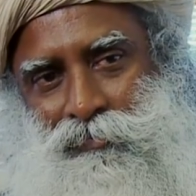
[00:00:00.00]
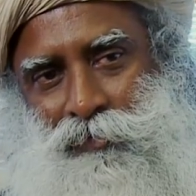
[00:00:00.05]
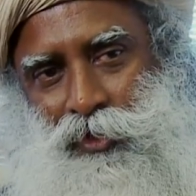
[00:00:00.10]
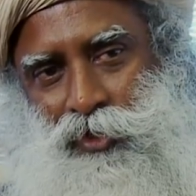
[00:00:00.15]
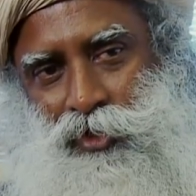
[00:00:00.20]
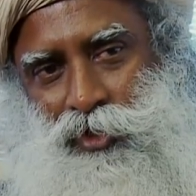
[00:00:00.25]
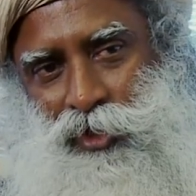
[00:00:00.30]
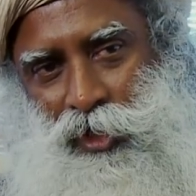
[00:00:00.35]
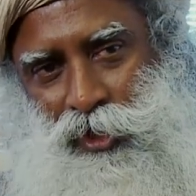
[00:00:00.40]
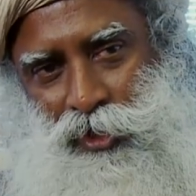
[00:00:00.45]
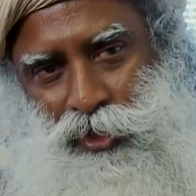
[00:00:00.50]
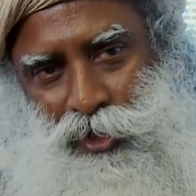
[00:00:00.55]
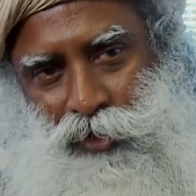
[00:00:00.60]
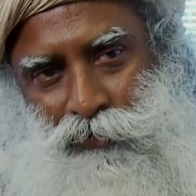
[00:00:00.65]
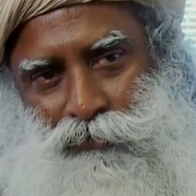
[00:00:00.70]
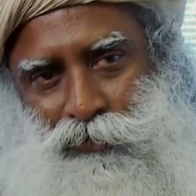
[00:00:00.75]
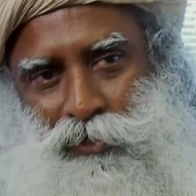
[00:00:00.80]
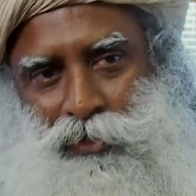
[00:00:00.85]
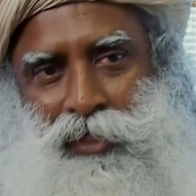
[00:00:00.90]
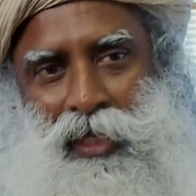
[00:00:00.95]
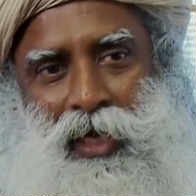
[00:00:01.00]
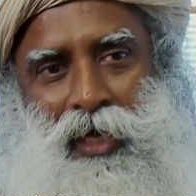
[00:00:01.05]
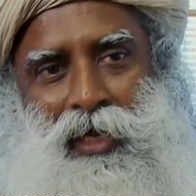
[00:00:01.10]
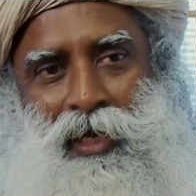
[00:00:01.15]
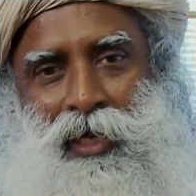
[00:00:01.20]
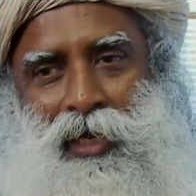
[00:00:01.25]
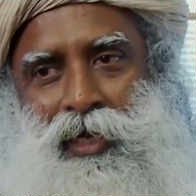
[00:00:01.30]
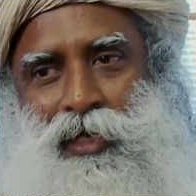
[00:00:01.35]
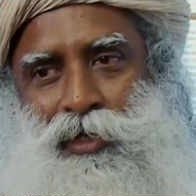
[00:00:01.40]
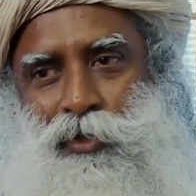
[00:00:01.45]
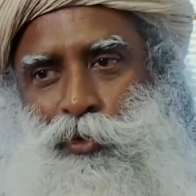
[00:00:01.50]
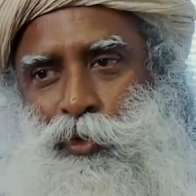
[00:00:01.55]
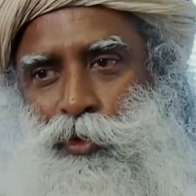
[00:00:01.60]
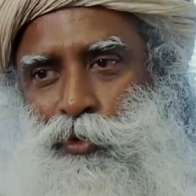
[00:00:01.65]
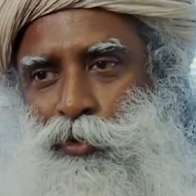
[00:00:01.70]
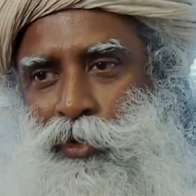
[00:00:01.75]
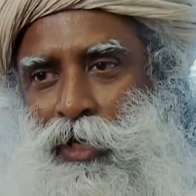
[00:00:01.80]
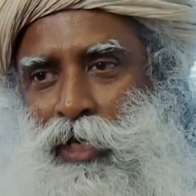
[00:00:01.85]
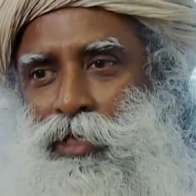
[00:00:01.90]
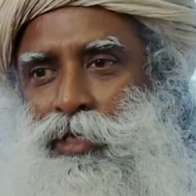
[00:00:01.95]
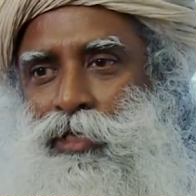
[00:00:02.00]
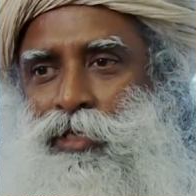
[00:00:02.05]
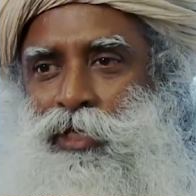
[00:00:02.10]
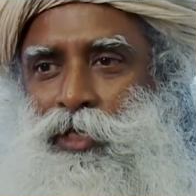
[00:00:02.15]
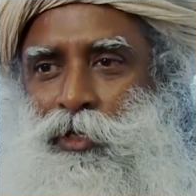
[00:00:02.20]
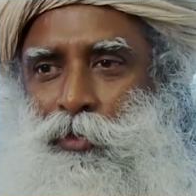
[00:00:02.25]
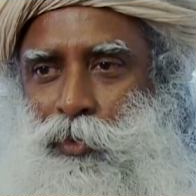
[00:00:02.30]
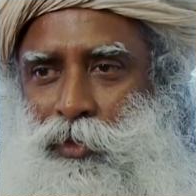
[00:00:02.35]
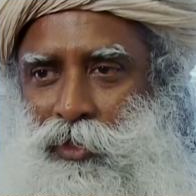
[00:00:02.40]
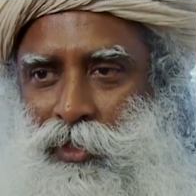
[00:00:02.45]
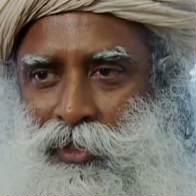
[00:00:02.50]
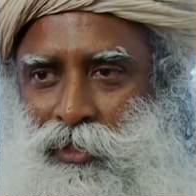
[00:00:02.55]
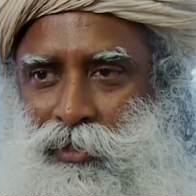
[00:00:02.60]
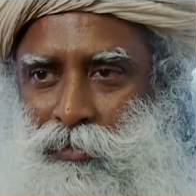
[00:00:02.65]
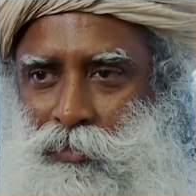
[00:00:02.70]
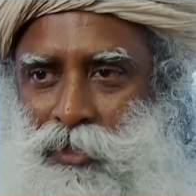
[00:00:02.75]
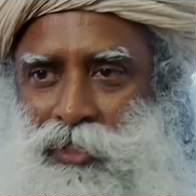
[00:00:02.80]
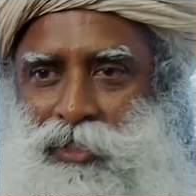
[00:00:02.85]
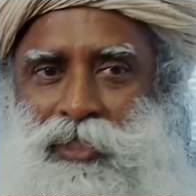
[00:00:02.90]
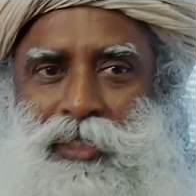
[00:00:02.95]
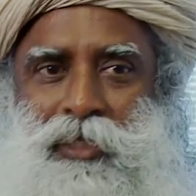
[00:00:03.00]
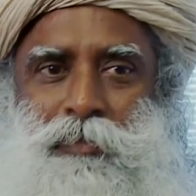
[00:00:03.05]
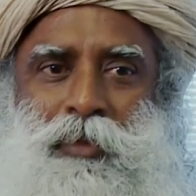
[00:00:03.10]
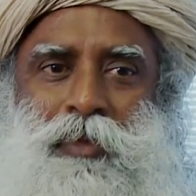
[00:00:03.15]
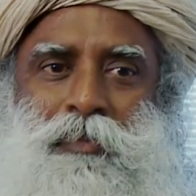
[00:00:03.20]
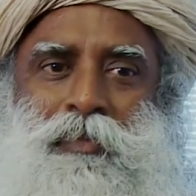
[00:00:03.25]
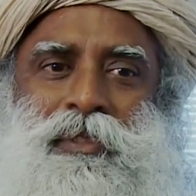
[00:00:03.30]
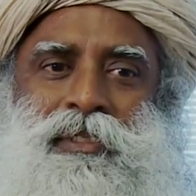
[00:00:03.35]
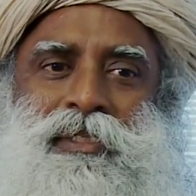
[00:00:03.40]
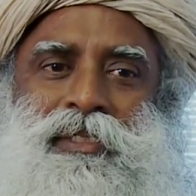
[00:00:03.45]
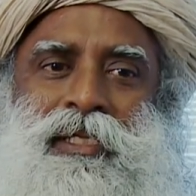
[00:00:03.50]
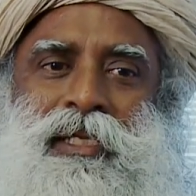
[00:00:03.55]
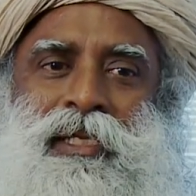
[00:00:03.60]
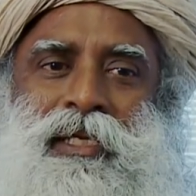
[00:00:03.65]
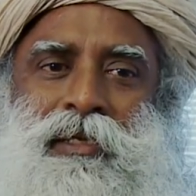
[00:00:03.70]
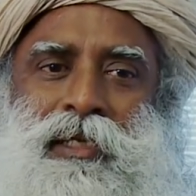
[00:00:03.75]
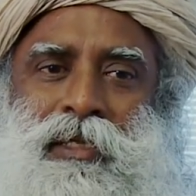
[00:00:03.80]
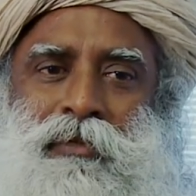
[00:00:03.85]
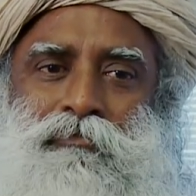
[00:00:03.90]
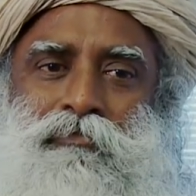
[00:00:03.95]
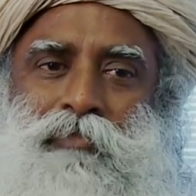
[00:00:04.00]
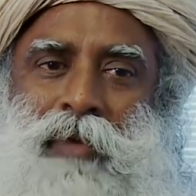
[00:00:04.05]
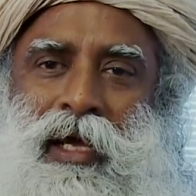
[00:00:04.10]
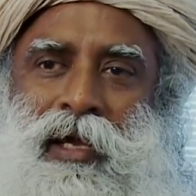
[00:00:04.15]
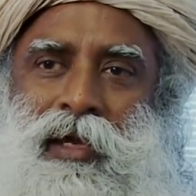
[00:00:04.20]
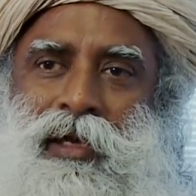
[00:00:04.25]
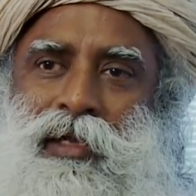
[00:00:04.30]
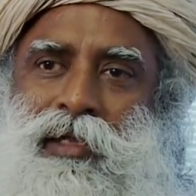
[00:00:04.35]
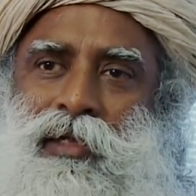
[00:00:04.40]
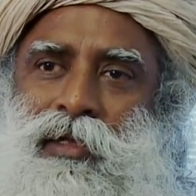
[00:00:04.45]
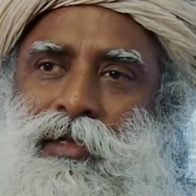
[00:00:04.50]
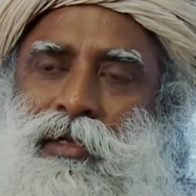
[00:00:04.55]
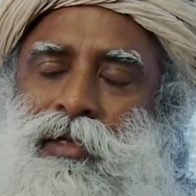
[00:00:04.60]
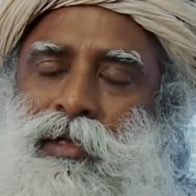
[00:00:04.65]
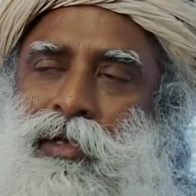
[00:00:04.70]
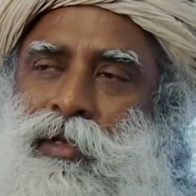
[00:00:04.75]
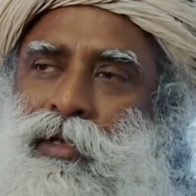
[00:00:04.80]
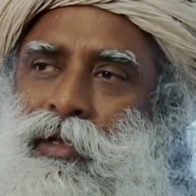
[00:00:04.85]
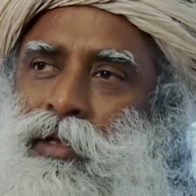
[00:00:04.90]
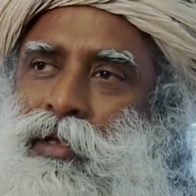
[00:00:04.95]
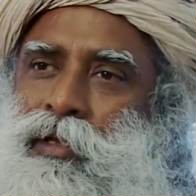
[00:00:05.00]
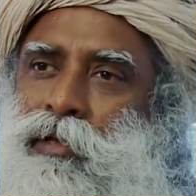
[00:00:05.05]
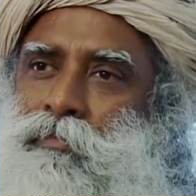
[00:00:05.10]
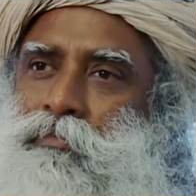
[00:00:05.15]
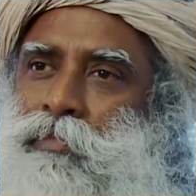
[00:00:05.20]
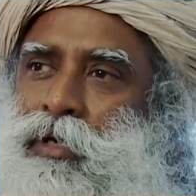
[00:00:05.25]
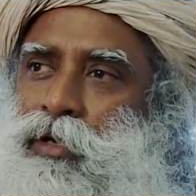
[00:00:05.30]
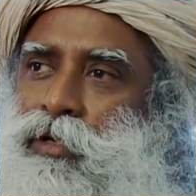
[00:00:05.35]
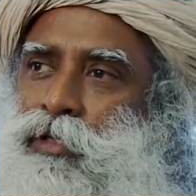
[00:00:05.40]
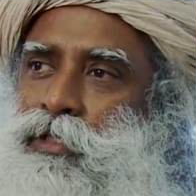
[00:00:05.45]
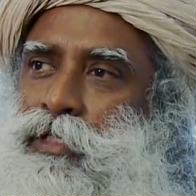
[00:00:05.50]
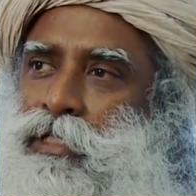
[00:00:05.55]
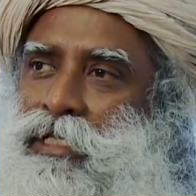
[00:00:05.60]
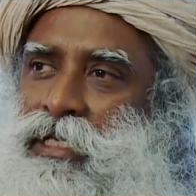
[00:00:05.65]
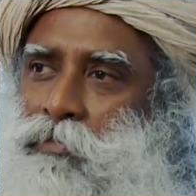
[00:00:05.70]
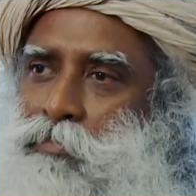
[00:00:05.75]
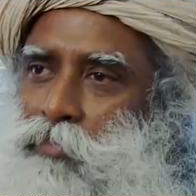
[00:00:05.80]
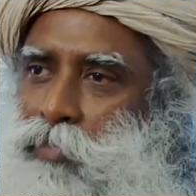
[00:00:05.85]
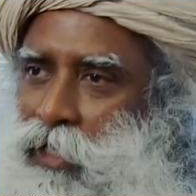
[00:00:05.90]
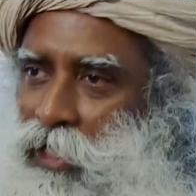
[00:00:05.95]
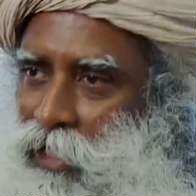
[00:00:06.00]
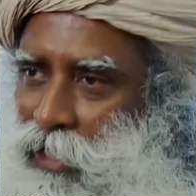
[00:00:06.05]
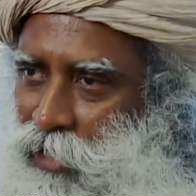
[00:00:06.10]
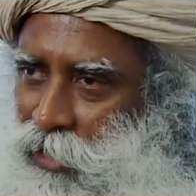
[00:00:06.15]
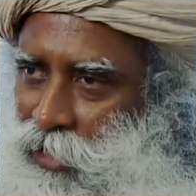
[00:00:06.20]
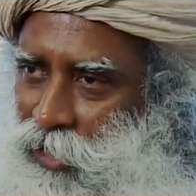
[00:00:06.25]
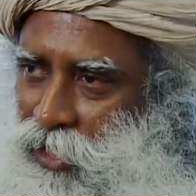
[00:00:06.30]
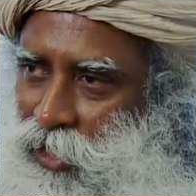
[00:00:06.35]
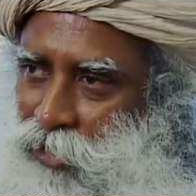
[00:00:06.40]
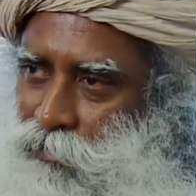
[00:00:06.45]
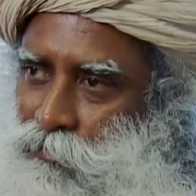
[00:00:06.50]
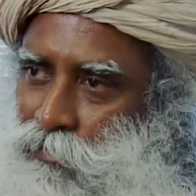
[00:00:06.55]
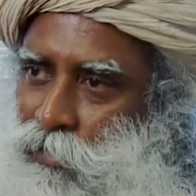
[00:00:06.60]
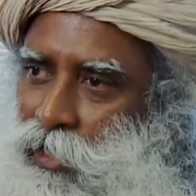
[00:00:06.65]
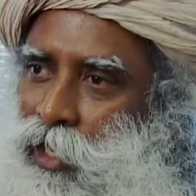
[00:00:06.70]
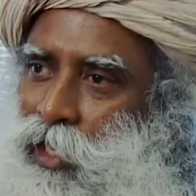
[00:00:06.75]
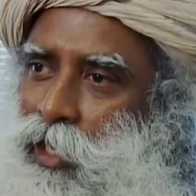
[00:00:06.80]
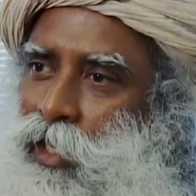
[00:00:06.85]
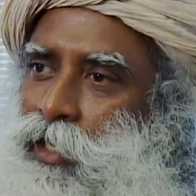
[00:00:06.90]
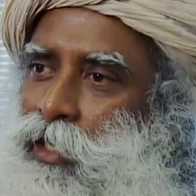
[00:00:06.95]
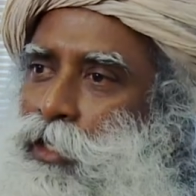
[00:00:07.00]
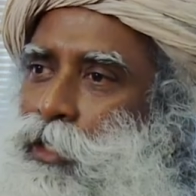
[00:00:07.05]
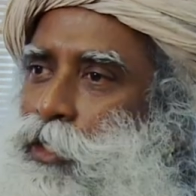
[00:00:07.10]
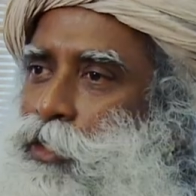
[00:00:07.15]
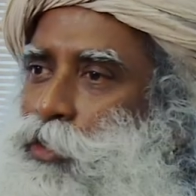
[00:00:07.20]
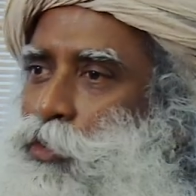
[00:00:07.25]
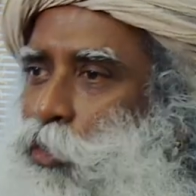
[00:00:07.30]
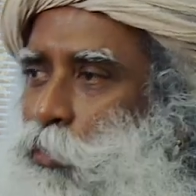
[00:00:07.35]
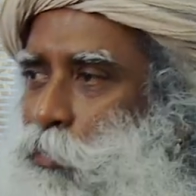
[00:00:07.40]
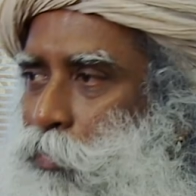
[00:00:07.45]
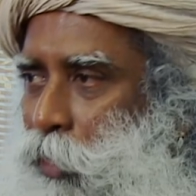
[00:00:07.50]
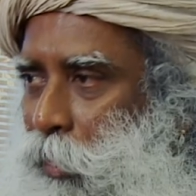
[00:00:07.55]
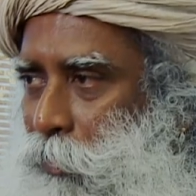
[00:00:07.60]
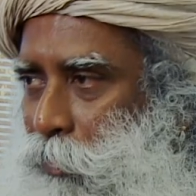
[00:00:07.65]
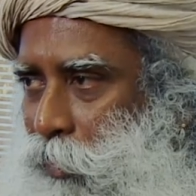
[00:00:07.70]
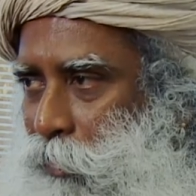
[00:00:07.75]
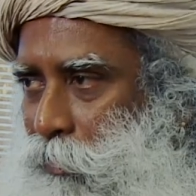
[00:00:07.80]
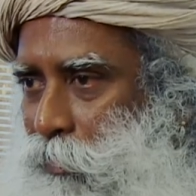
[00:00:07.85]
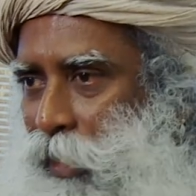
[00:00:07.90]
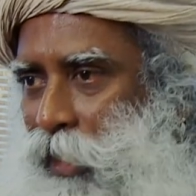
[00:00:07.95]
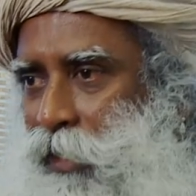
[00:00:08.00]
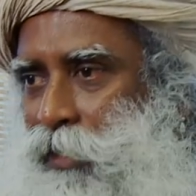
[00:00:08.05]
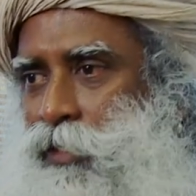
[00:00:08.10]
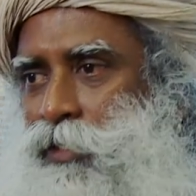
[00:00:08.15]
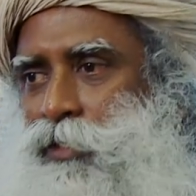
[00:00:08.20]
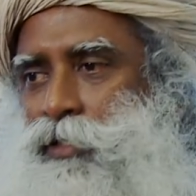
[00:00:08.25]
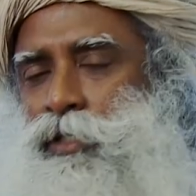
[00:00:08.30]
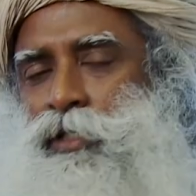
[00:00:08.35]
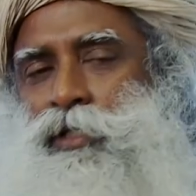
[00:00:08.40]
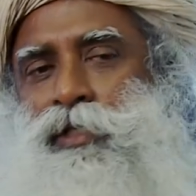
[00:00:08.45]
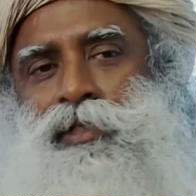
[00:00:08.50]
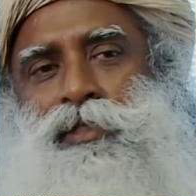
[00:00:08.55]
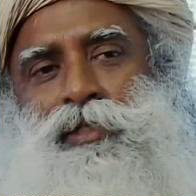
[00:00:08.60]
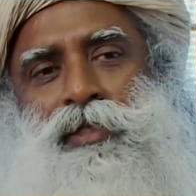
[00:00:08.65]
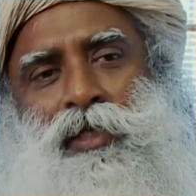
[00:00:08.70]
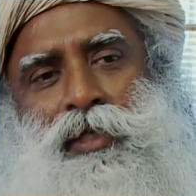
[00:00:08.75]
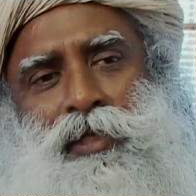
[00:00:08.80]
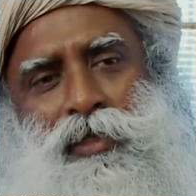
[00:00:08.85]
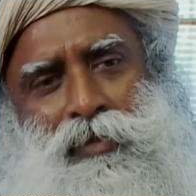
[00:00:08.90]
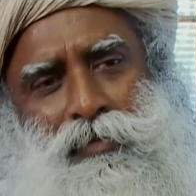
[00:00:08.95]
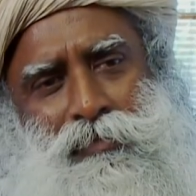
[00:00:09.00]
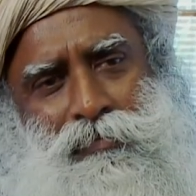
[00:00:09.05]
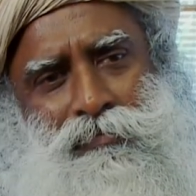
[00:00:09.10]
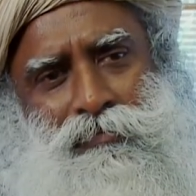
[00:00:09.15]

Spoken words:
It's such a fertile land, you can do anything with it, but people still live badly because it's completely rain-fed and there's no proper practices and